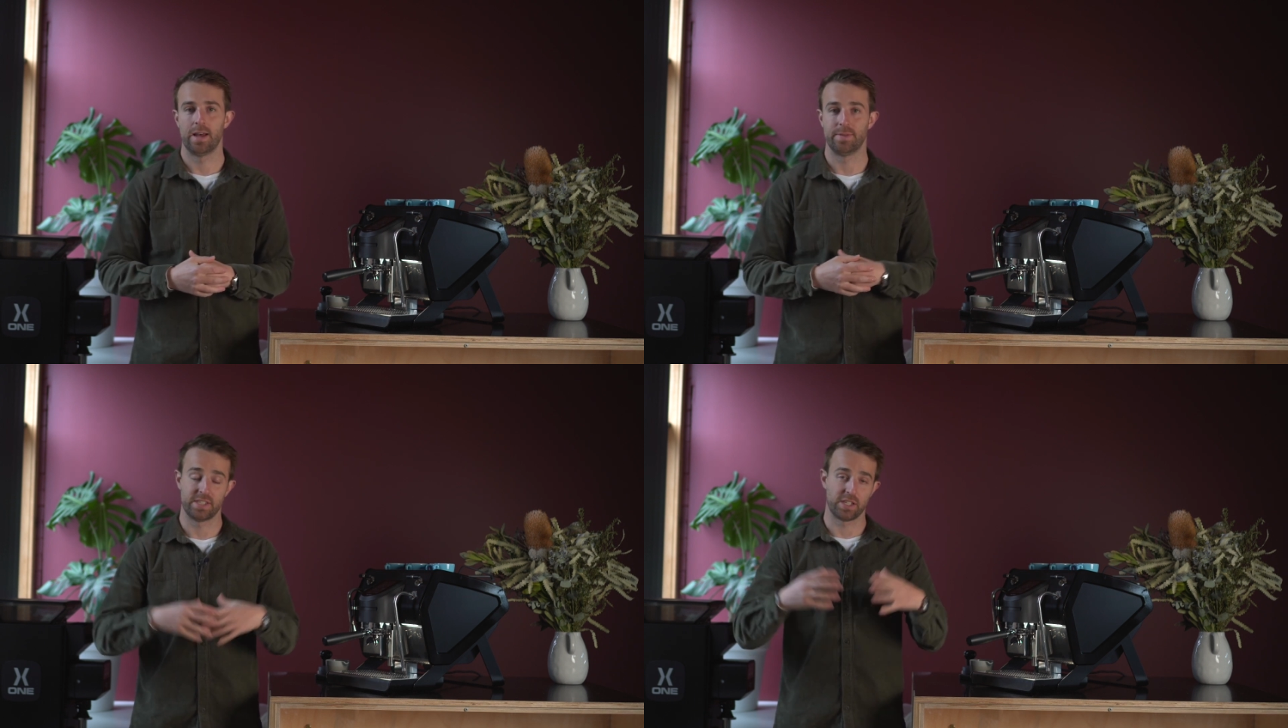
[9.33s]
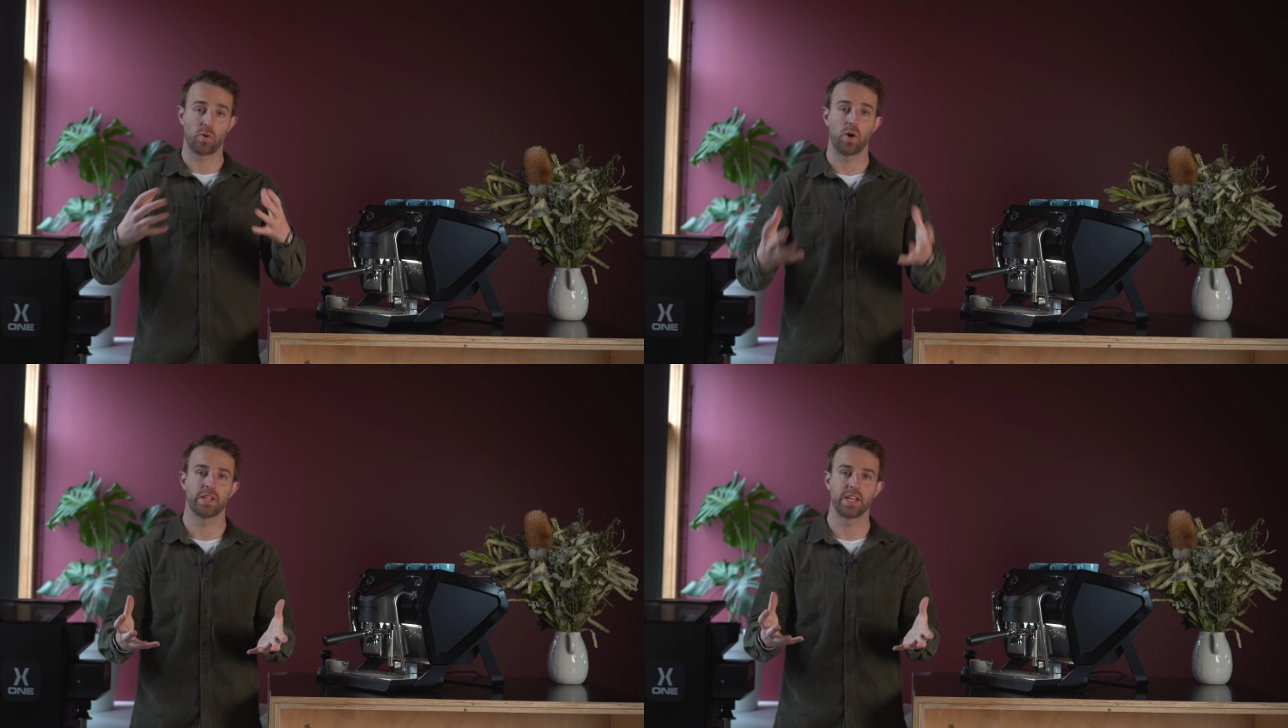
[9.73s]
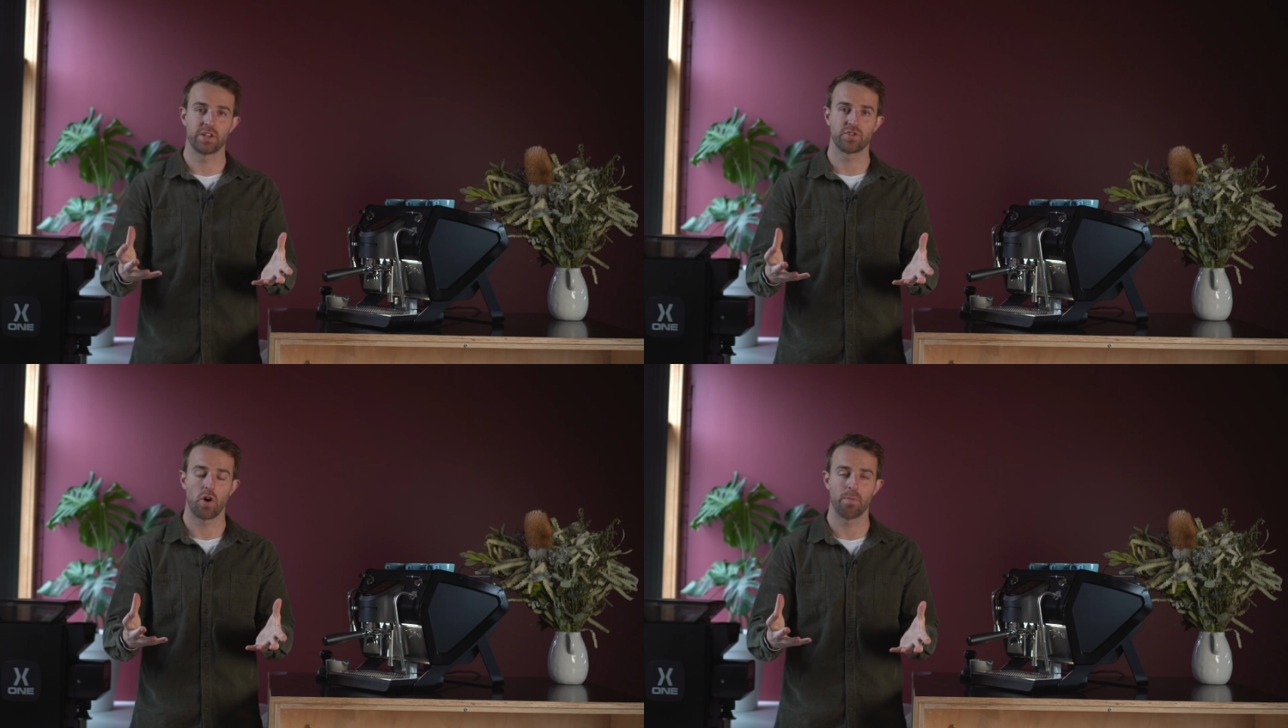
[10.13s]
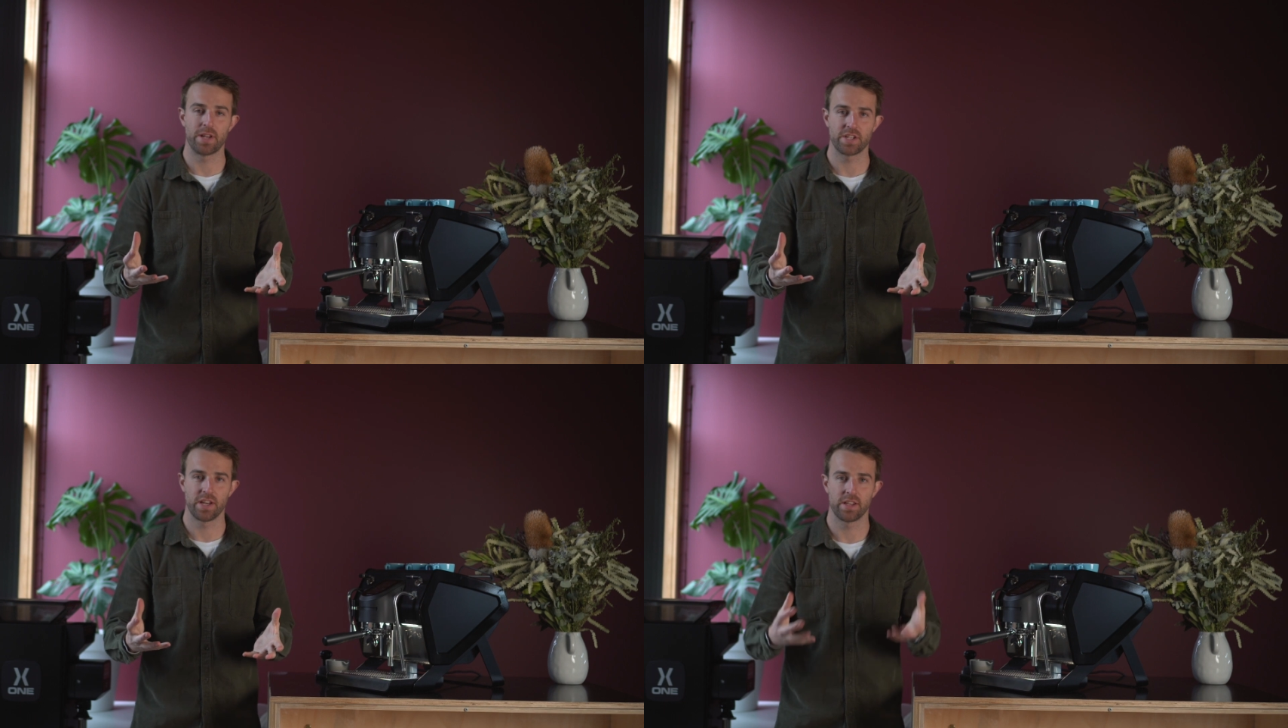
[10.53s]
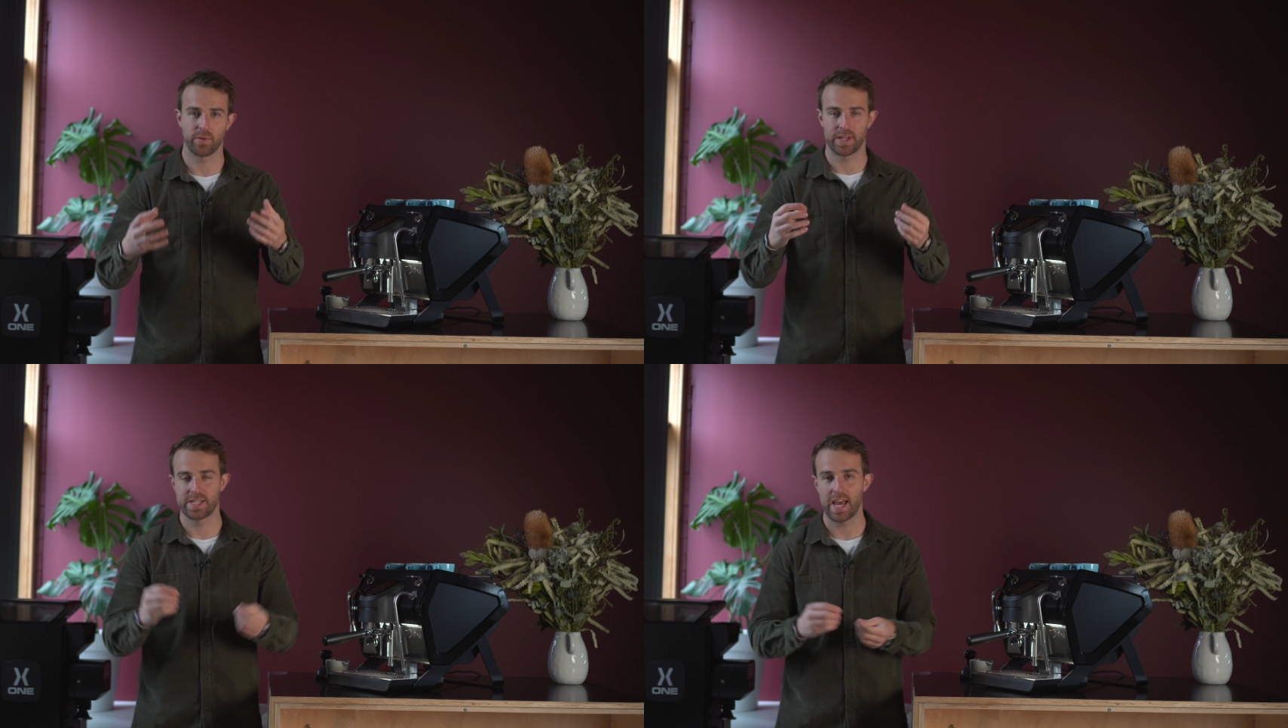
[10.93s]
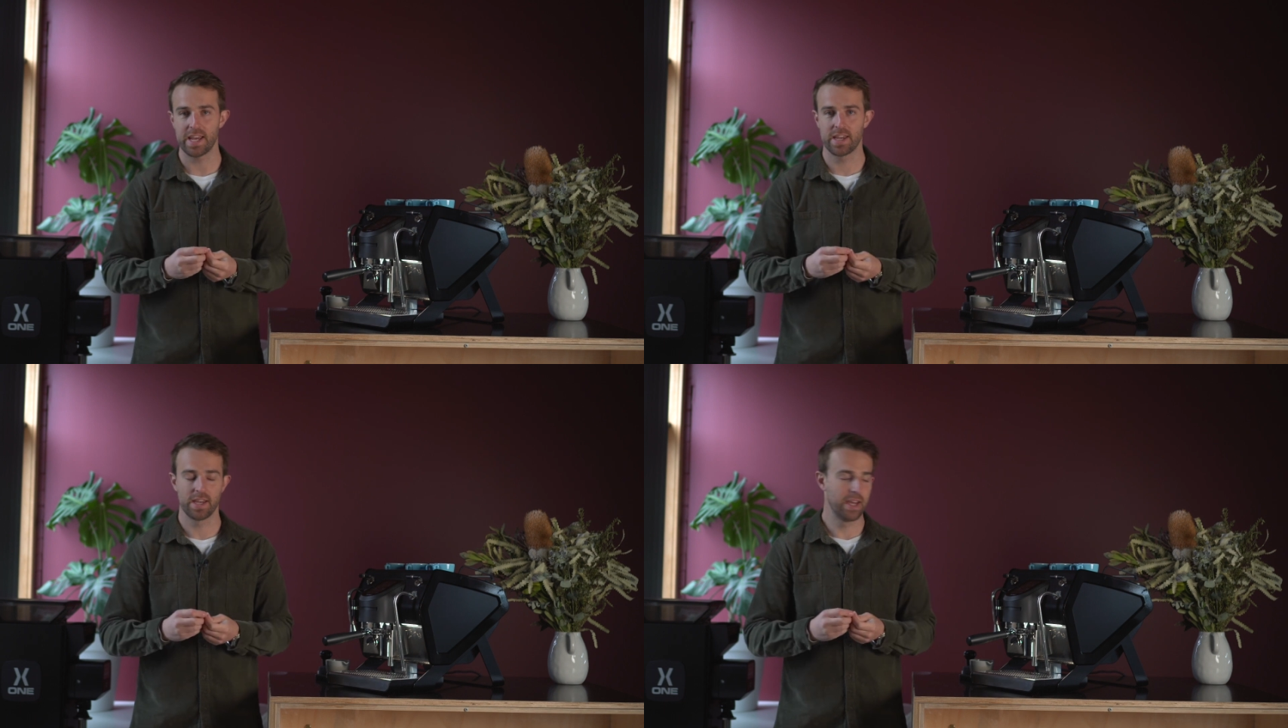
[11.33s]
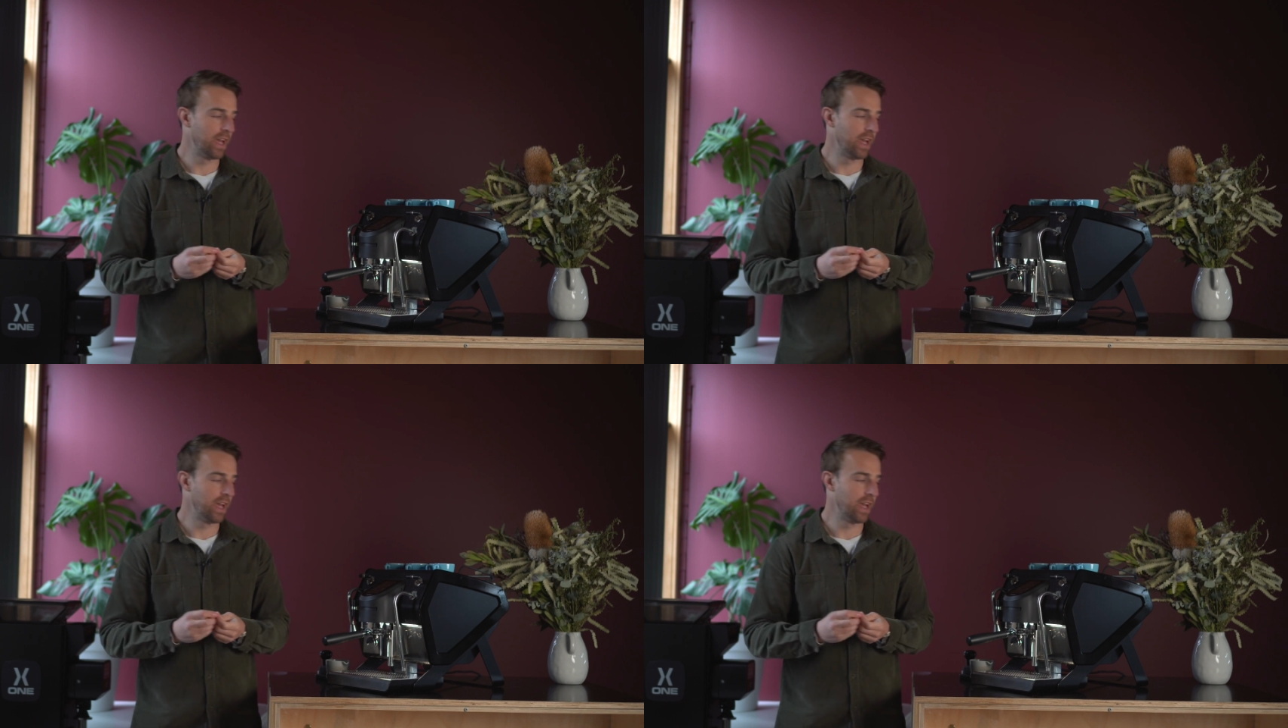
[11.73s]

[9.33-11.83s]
This is a quality control measure that we can take,